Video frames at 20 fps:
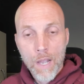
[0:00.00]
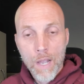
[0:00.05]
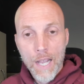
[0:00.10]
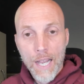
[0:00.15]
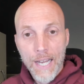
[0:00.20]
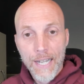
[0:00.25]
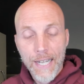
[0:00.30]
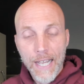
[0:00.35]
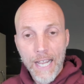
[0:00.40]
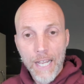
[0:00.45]

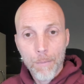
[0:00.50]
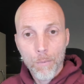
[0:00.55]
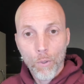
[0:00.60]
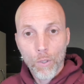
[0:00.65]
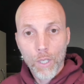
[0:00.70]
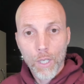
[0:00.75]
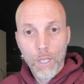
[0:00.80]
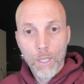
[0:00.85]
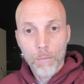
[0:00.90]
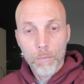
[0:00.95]
And Abel
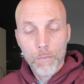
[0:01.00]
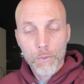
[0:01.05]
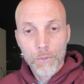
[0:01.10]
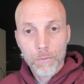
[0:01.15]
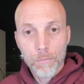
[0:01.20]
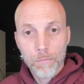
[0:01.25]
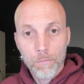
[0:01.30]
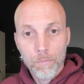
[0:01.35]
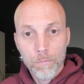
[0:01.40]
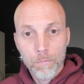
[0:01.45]
comes
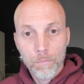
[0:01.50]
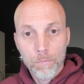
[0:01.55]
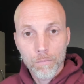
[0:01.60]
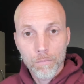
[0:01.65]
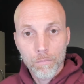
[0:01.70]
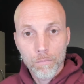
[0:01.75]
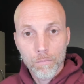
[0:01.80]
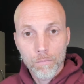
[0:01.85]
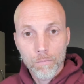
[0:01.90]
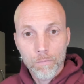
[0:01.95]

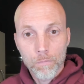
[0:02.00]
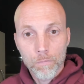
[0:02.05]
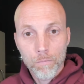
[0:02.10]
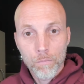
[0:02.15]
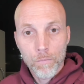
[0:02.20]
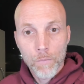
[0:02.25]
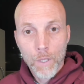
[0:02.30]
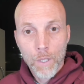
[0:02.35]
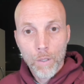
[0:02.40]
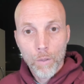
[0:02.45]

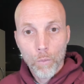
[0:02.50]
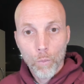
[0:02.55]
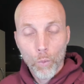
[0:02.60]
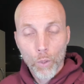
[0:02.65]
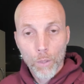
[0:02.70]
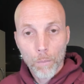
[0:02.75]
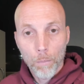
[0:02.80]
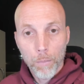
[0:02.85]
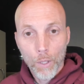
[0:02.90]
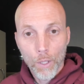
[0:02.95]

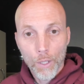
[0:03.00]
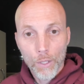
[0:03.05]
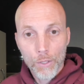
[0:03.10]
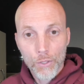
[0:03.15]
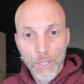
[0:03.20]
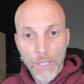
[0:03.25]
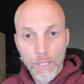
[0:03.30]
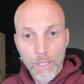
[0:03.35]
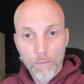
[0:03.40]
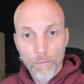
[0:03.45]
with a blood
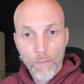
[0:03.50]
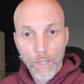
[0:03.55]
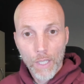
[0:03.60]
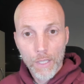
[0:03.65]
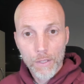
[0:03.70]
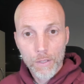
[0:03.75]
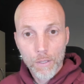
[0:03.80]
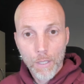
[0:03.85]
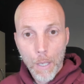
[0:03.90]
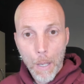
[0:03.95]

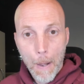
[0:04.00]
sacrifice.